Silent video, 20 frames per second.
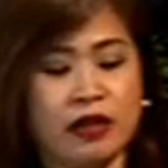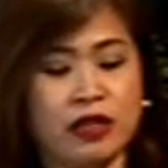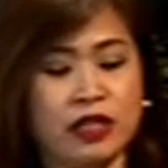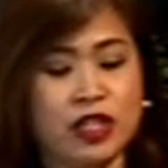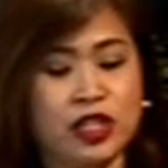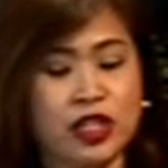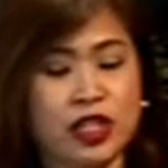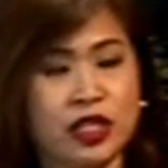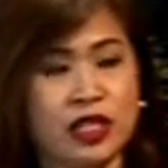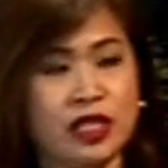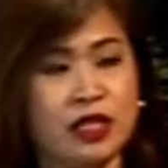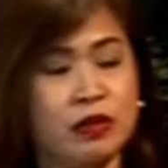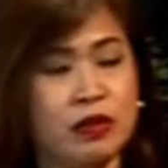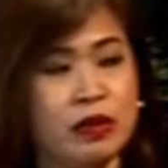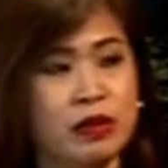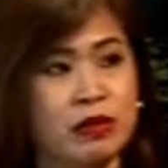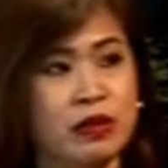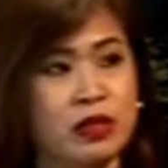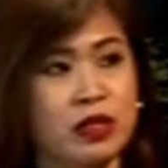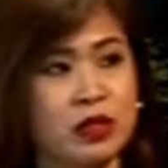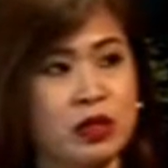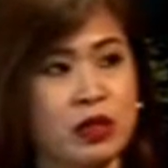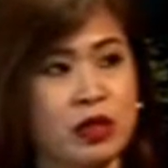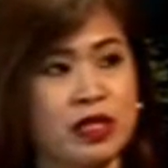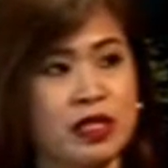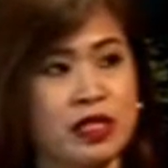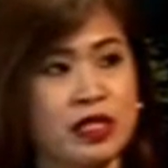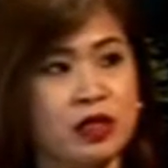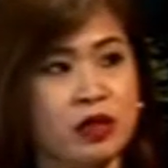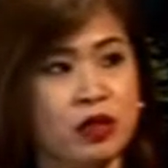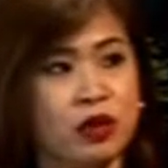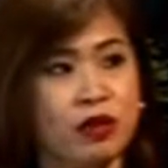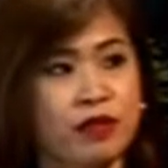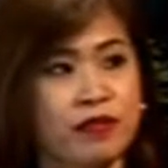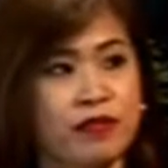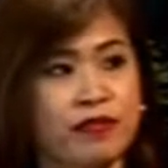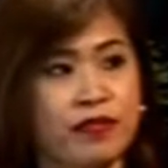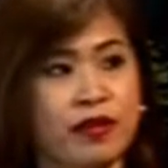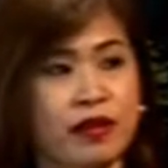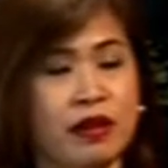Now, initially, when we started
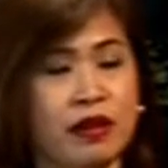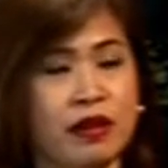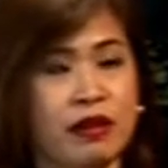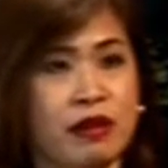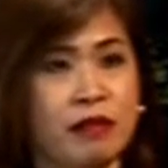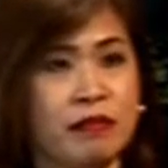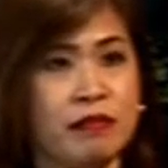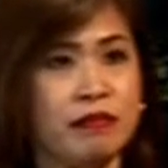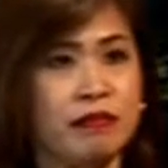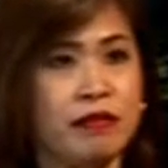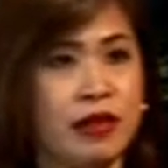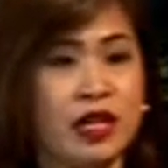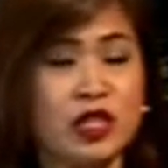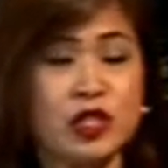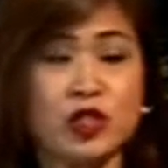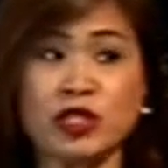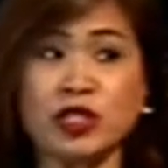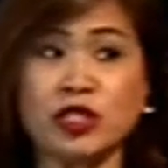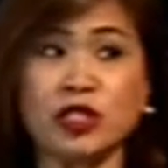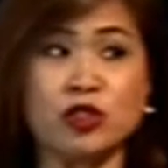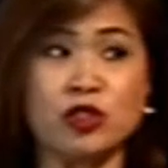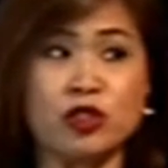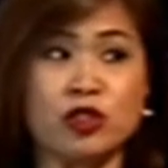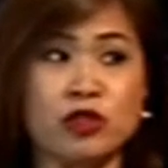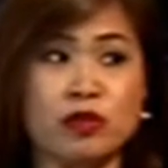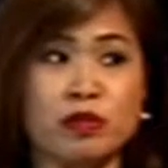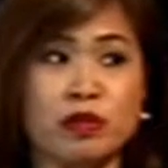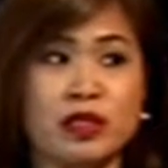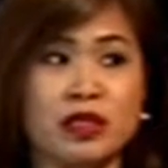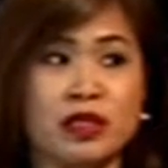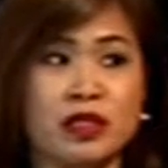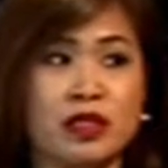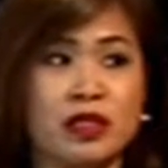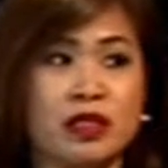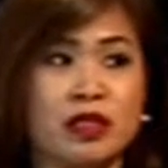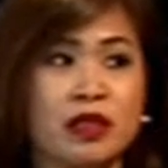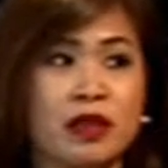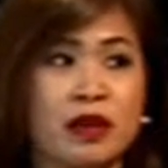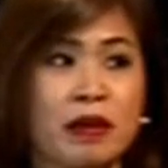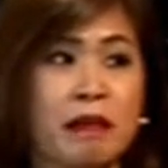off, actually it used to be
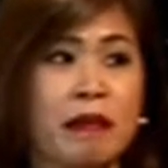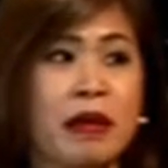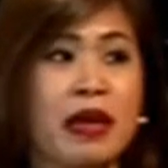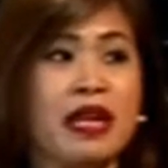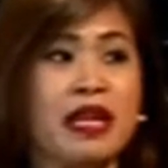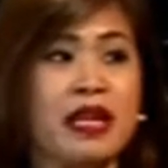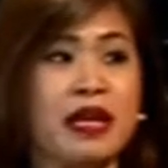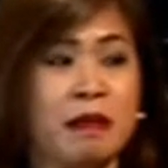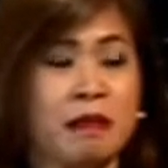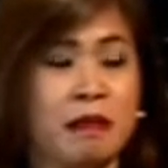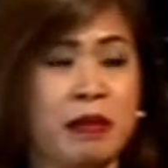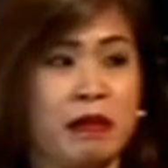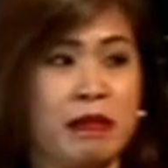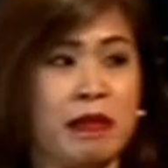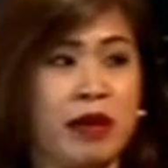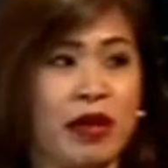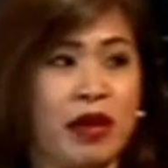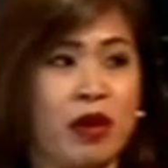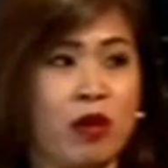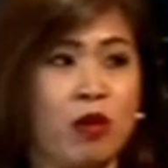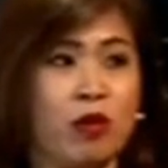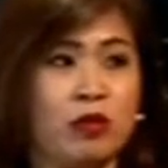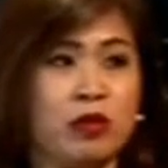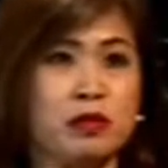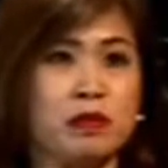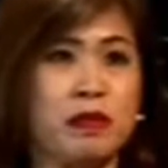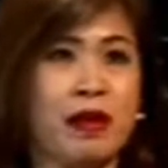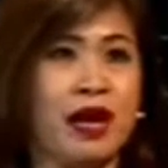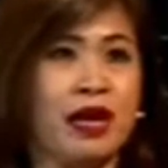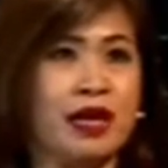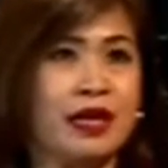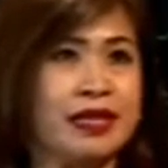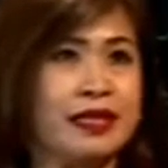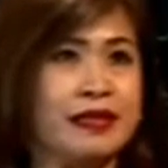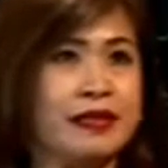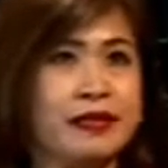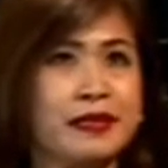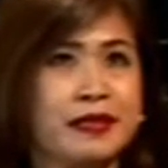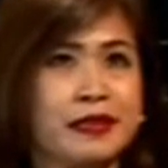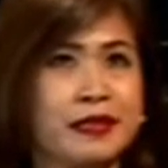Camellia and Palmera homes back
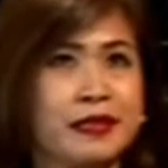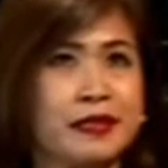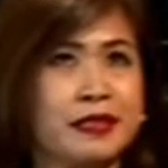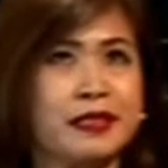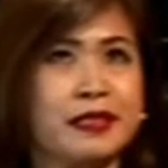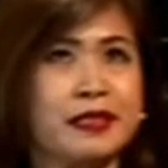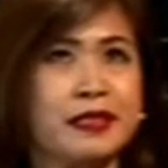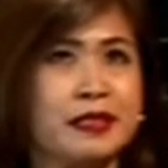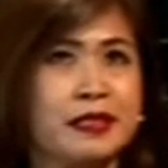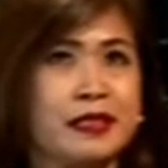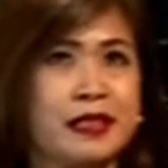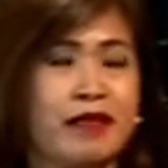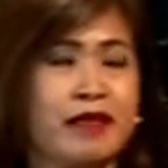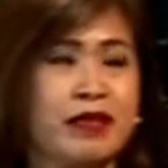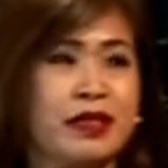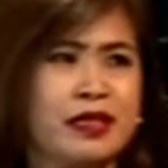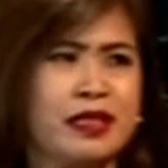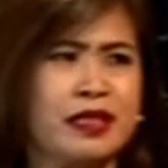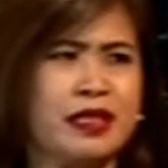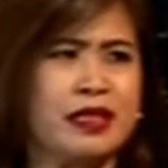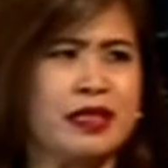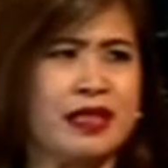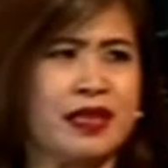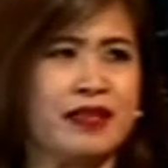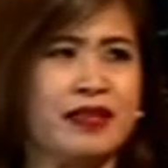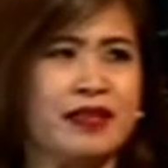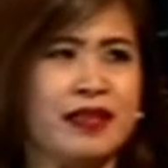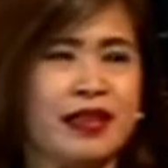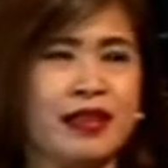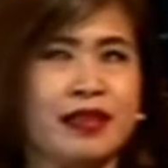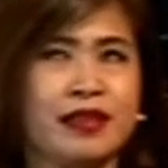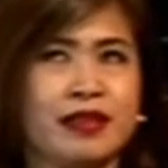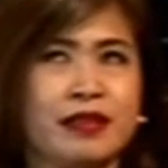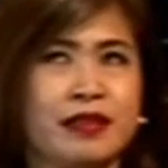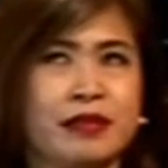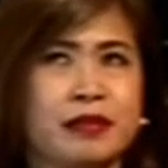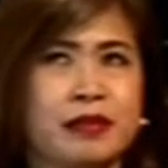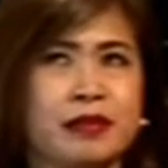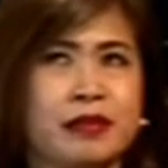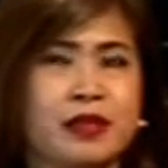in the 70s, I think.
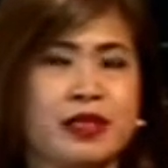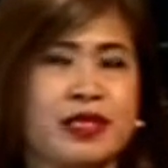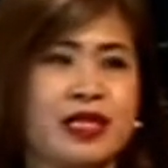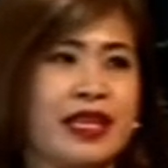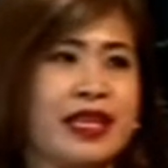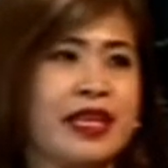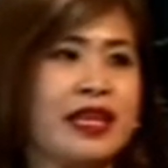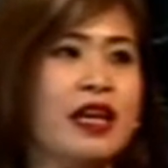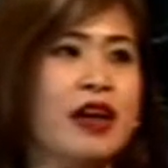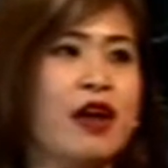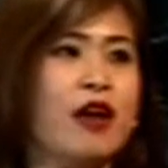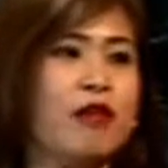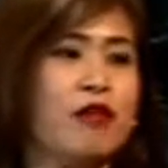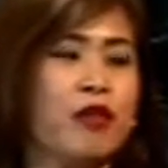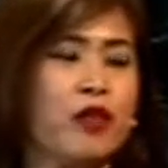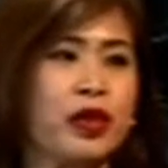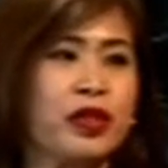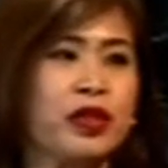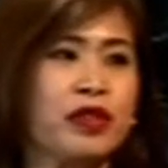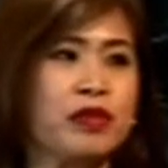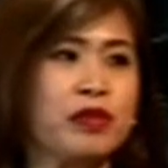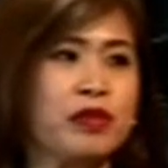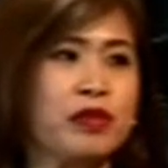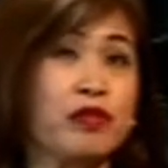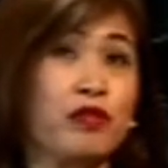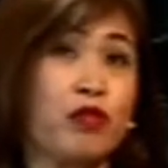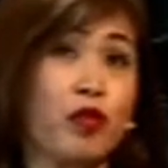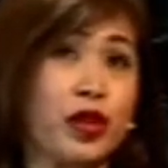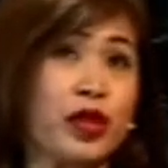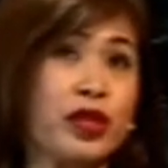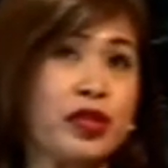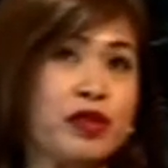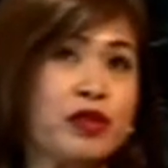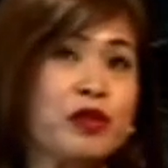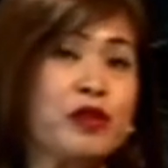It was like for